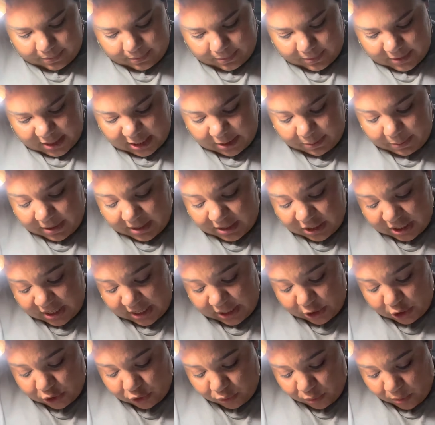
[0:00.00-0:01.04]

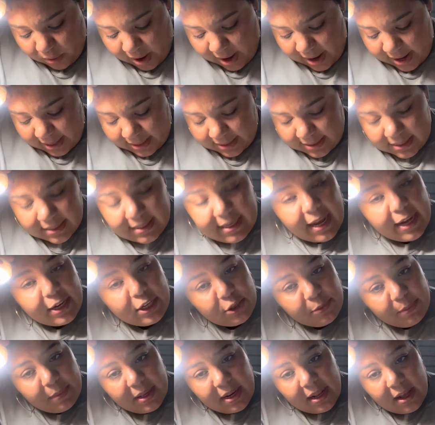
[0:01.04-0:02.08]
Especially trying to
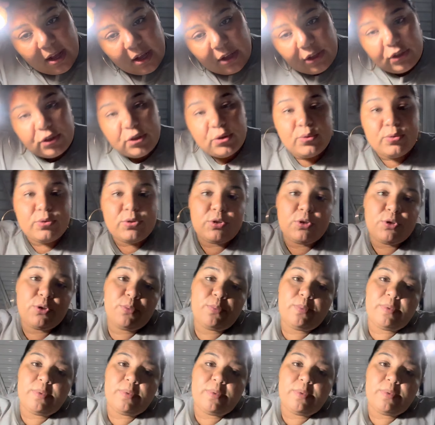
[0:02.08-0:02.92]
document it on YouTube,